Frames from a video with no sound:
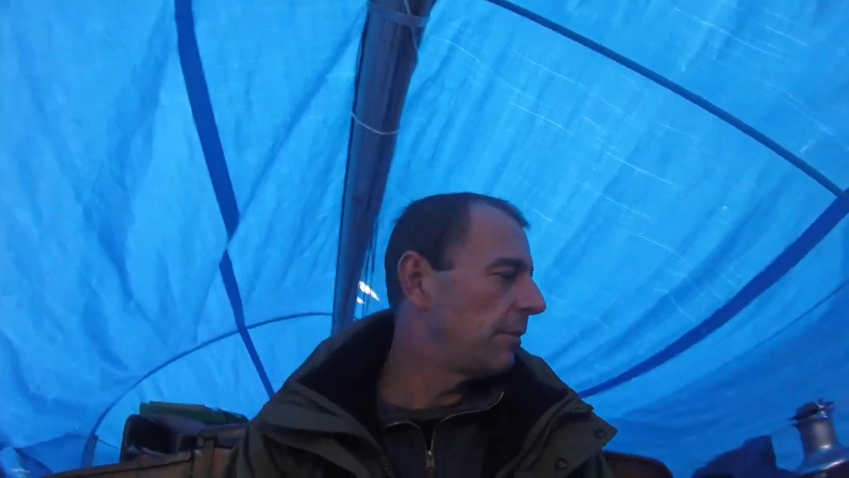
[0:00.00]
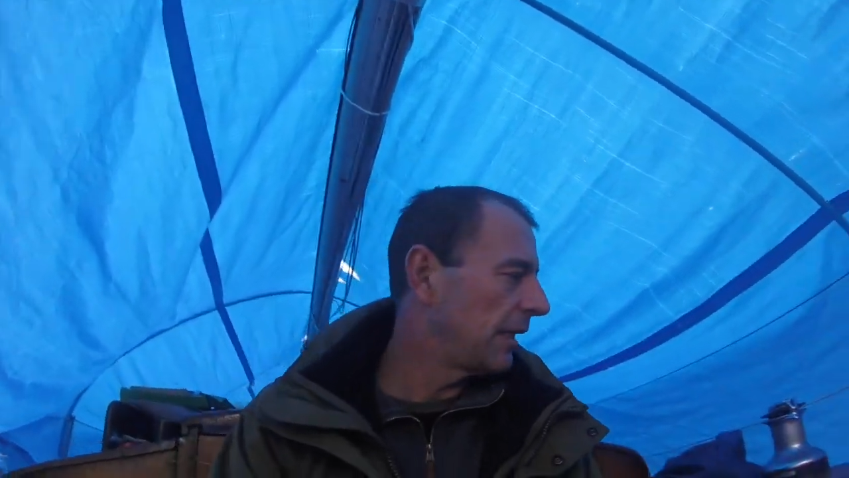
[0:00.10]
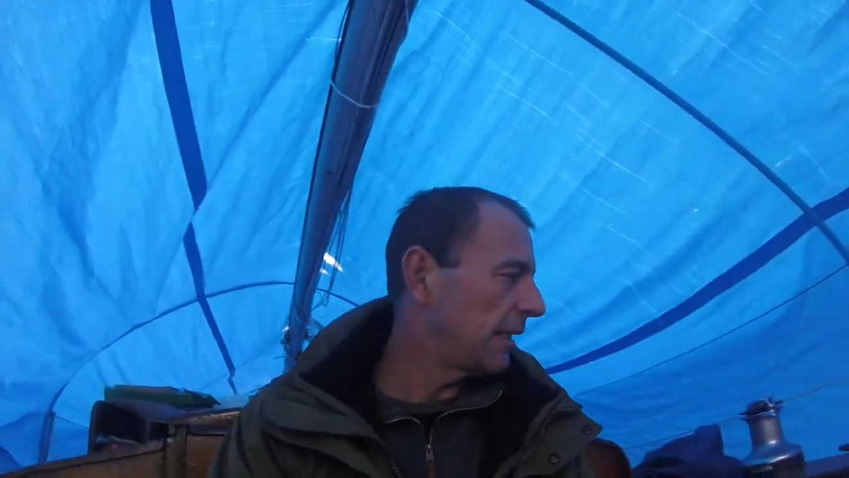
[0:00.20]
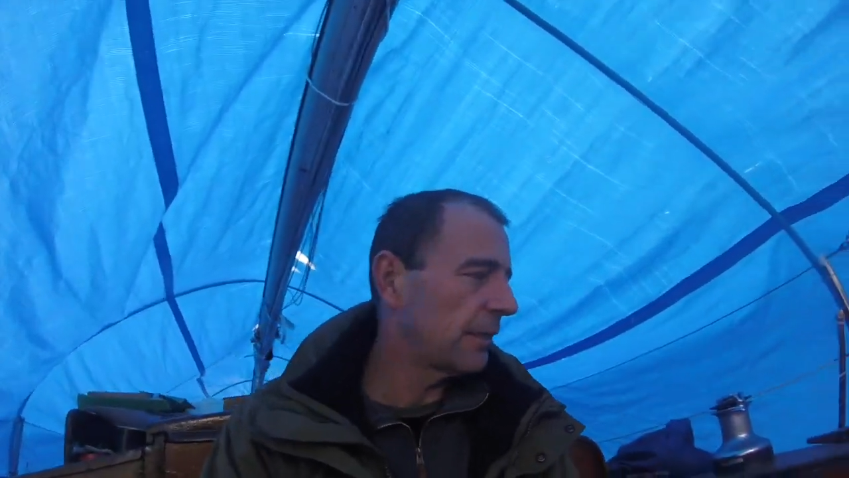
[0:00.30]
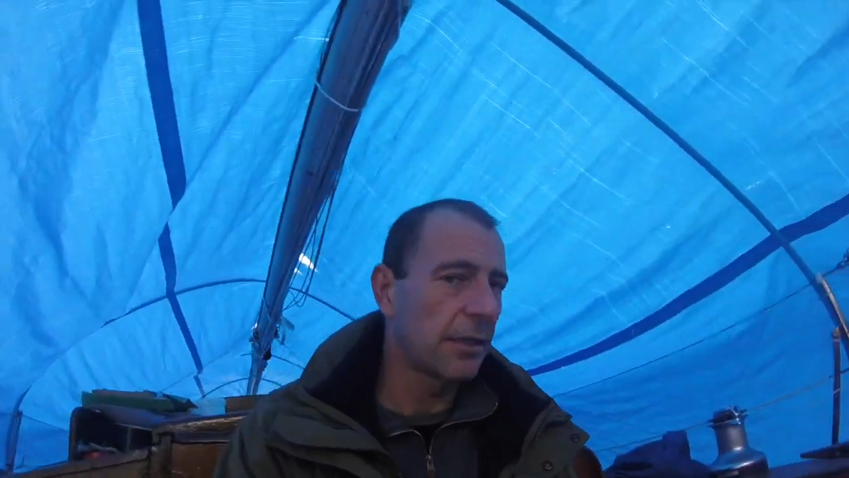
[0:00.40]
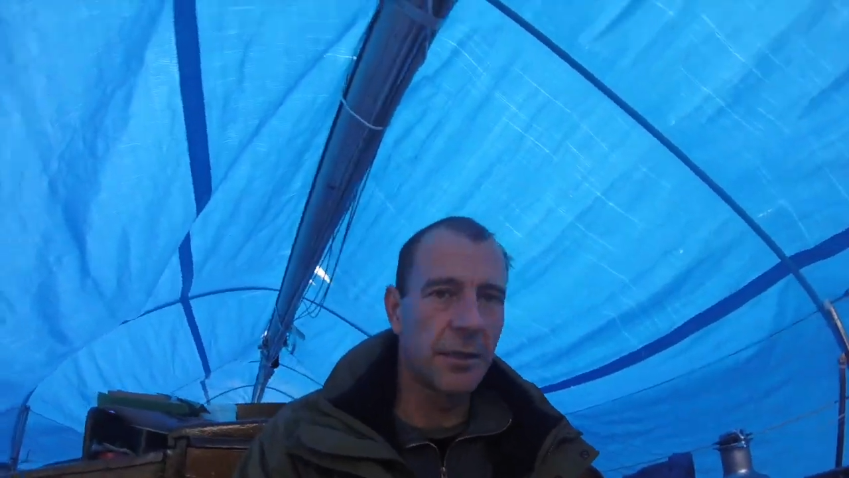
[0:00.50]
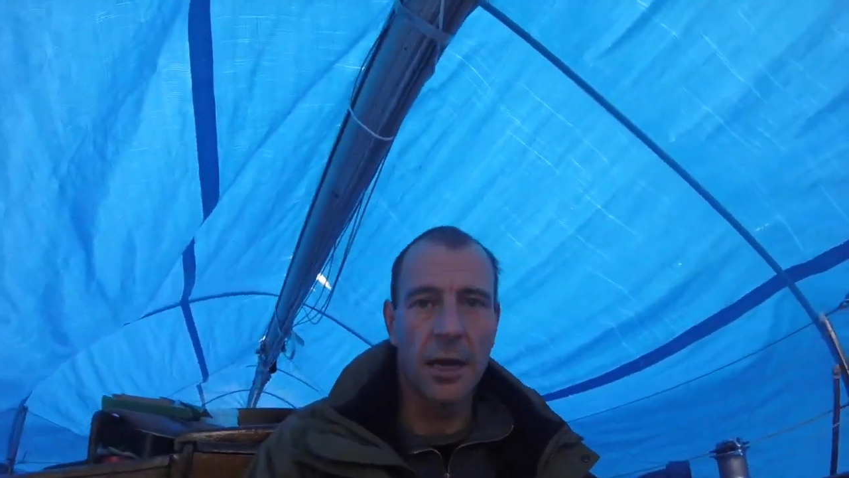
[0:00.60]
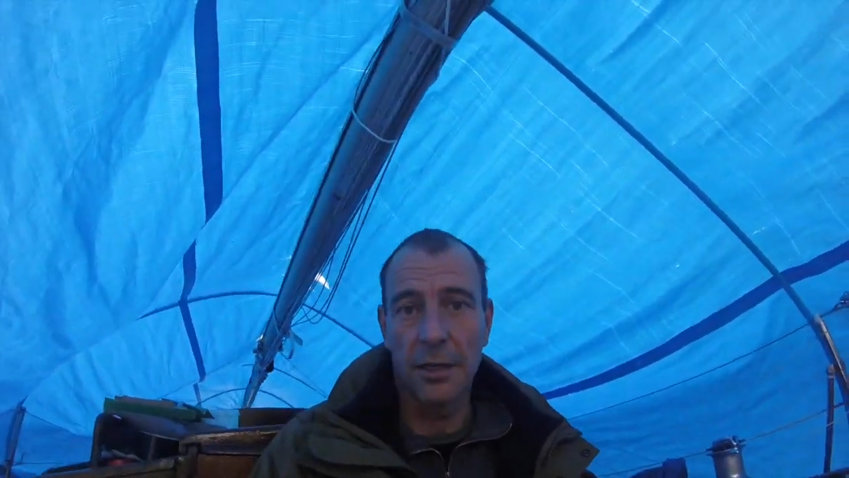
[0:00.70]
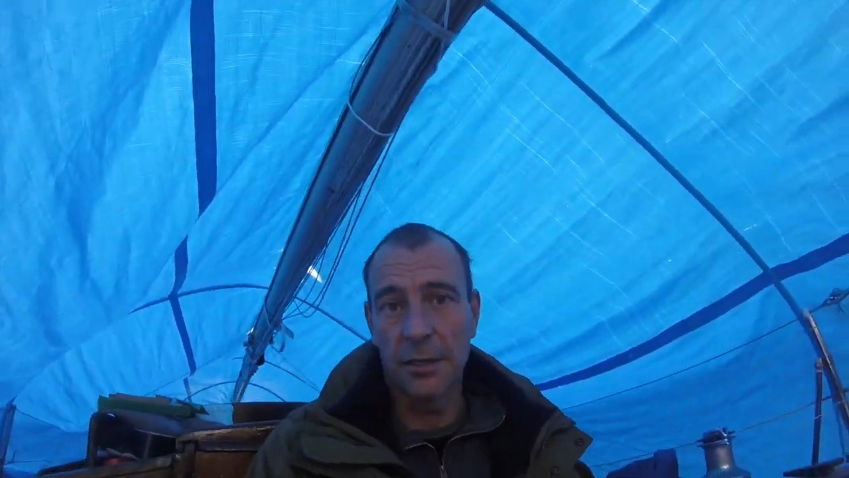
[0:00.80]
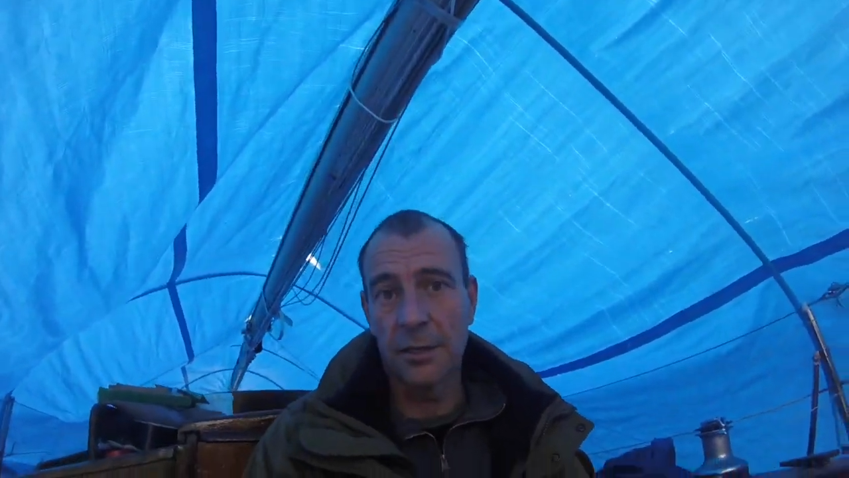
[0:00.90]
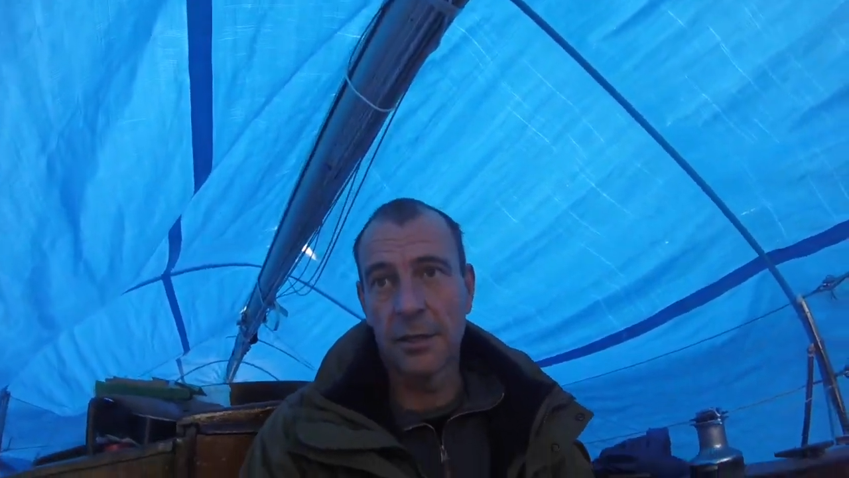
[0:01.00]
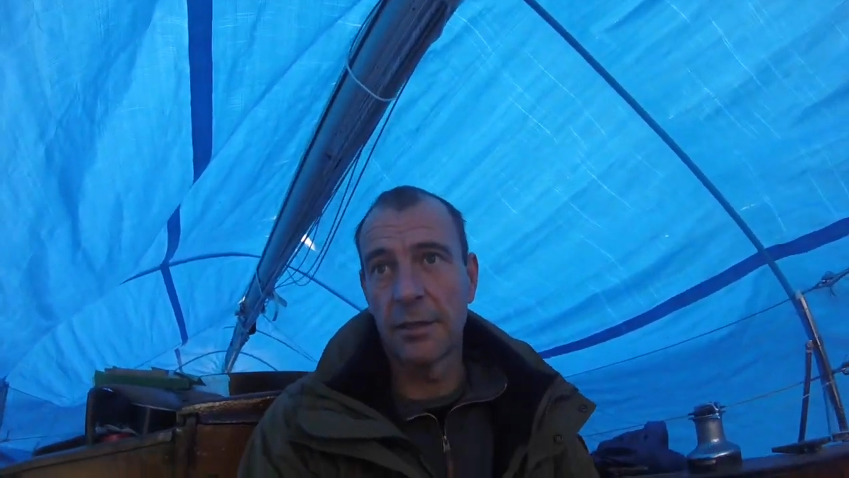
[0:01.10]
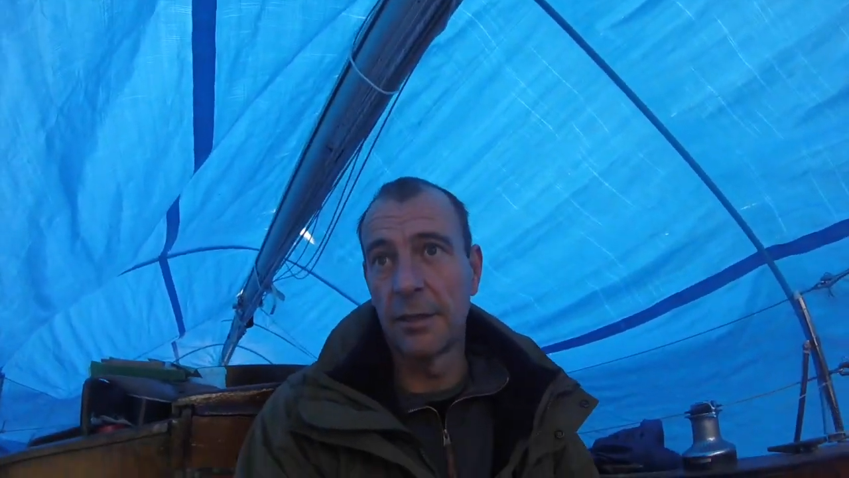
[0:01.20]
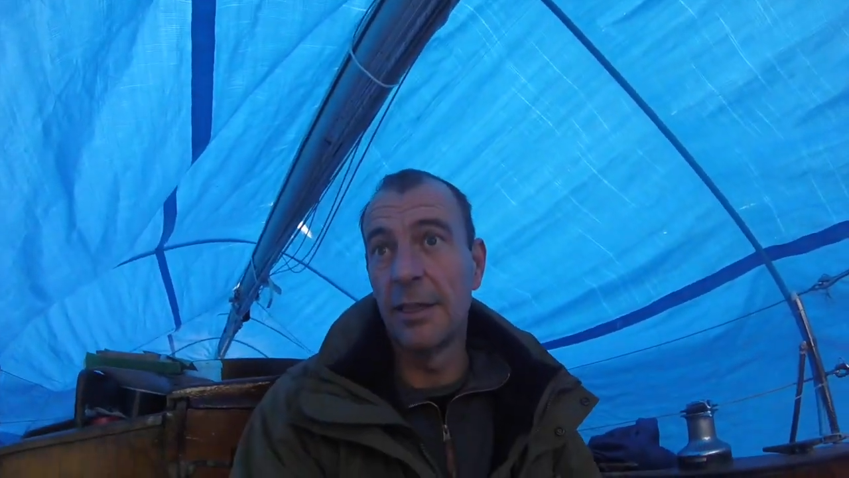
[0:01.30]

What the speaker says: begun to touch the